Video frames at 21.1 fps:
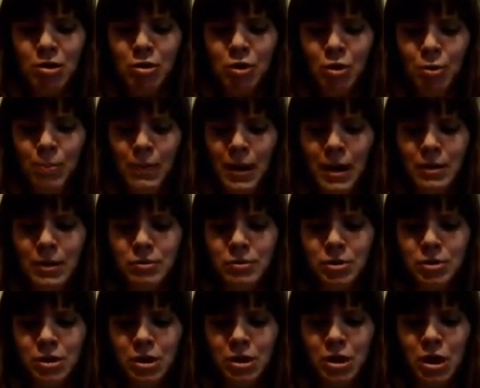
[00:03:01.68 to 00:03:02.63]
her
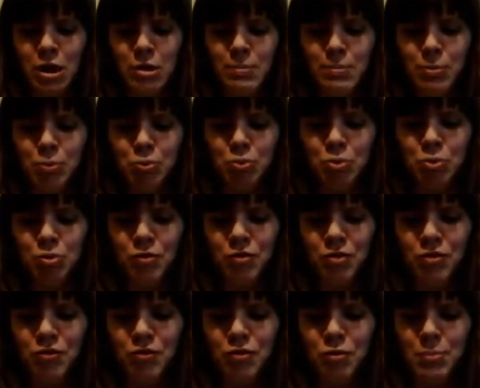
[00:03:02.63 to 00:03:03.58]
power to keep her
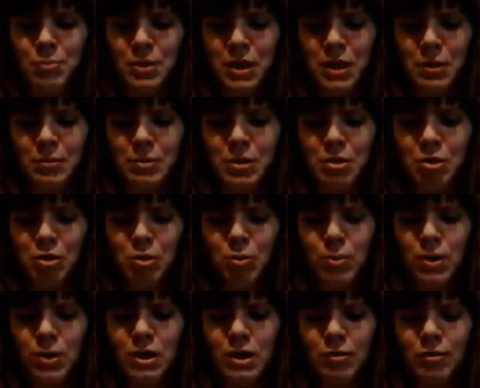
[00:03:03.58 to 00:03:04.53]
servant from becoming the
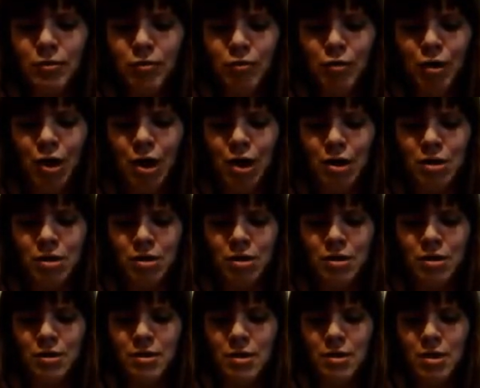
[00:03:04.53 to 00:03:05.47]
Queen of France.
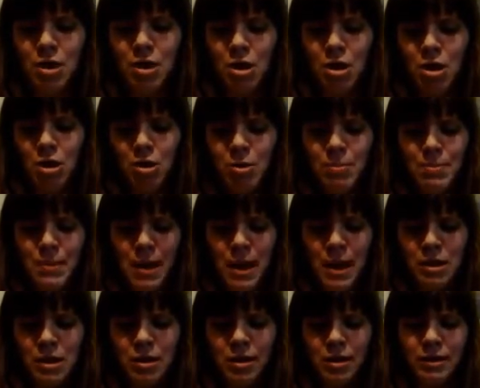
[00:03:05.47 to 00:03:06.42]

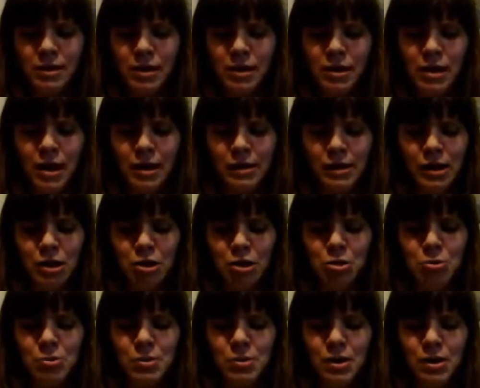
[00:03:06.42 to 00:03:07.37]
Based on the classic
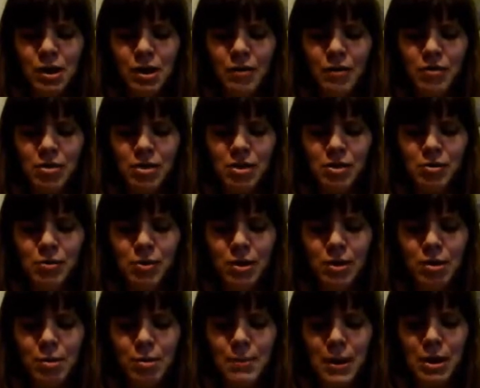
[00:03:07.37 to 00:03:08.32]
story of
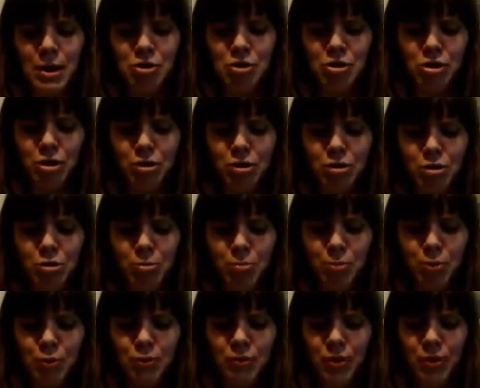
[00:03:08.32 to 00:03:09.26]
Cinderella by Charles
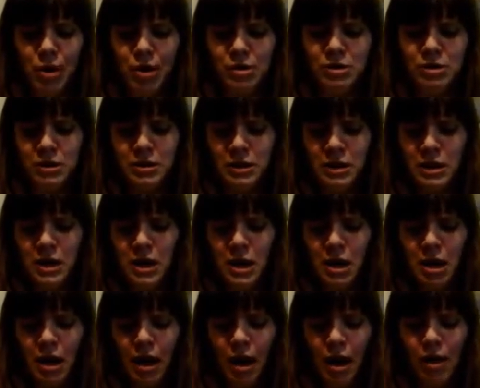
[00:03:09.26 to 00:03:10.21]
Perrault,
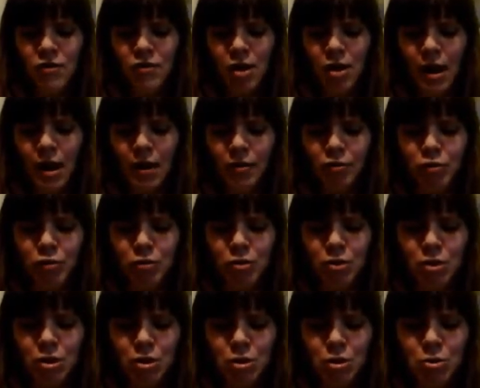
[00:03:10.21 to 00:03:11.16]
Ever After
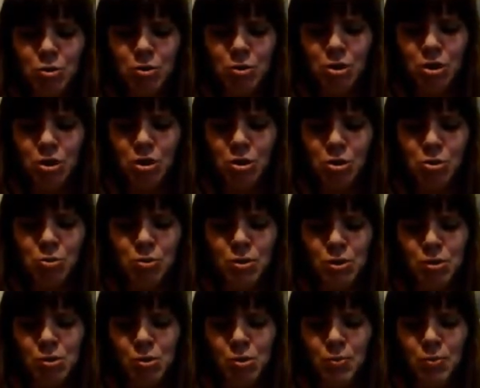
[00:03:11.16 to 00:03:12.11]
is a st-
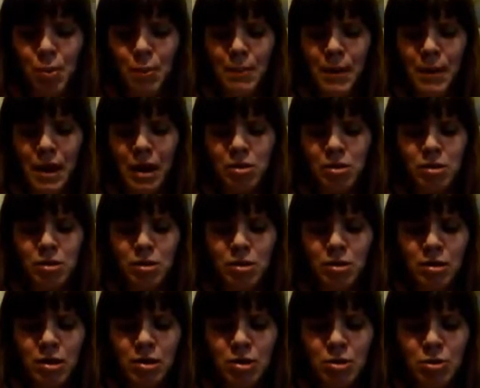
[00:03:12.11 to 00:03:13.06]
historical romance
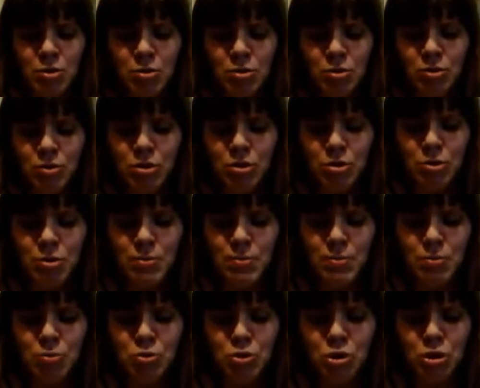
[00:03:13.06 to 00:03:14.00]
that is certain to
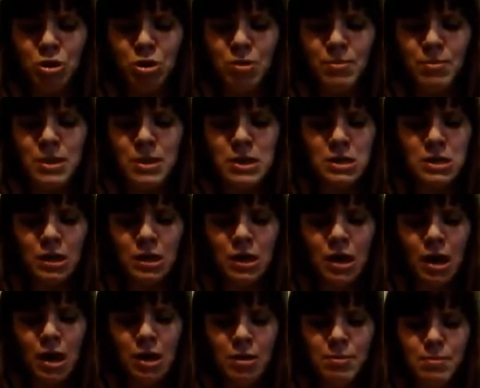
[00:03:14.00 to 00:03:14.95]
charm and
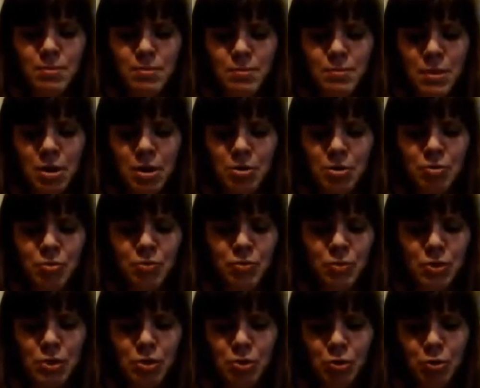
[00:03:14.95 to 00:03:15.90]
delight modern
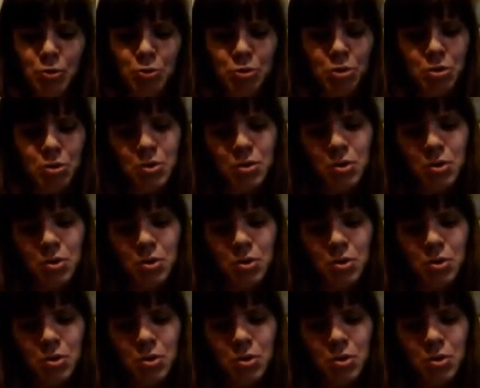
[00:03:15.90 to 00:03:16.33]
readers.